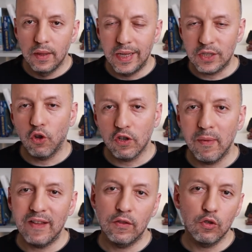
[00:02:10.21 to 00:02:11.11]
Let's talk
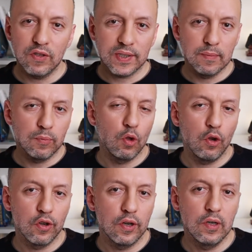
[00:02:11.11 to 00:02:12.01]
about the US
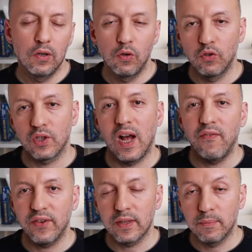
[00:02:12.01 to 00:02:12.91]
employer who is
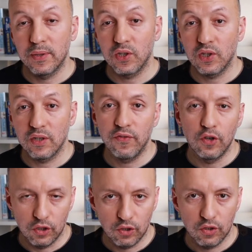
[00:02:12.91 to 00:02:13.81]
offering the position
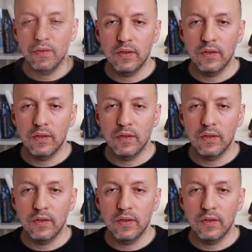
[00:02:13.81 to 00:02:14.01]
first.